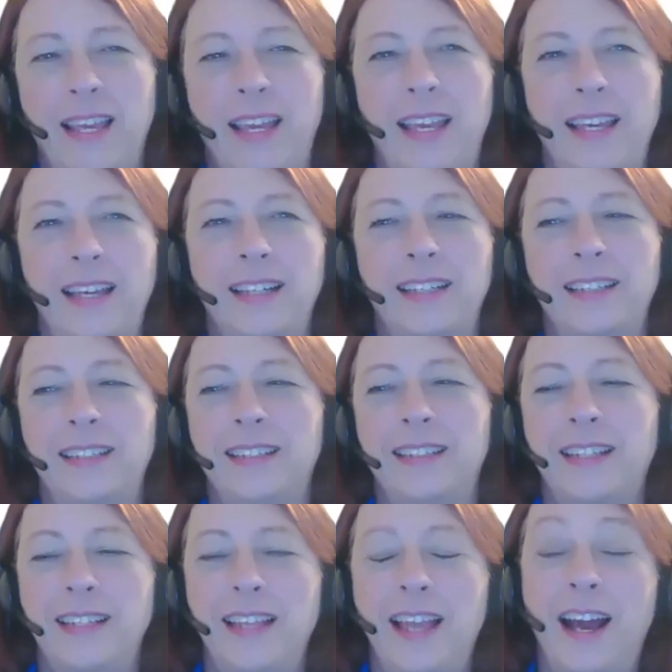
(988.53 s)
And cool.
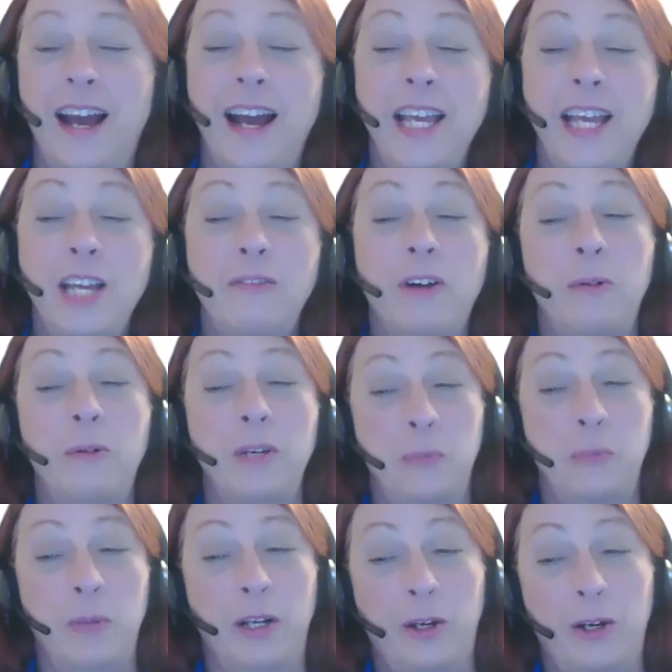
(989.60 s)
I have always
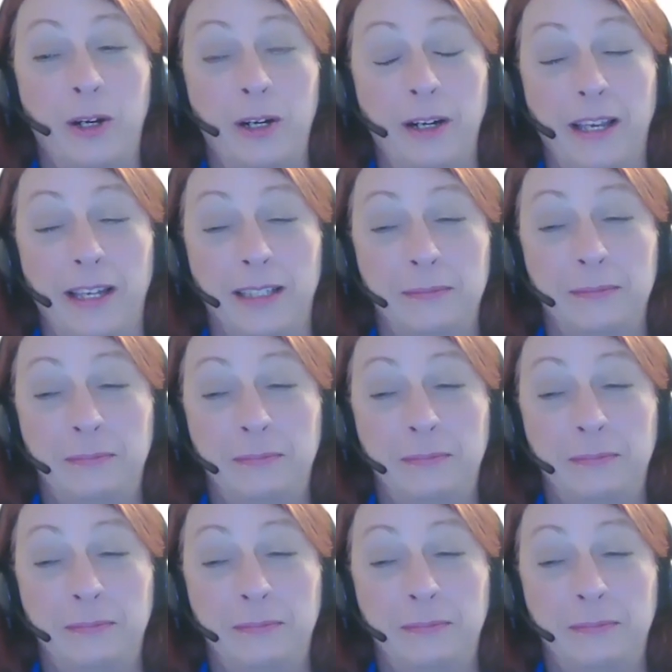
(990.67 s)
been a car nut.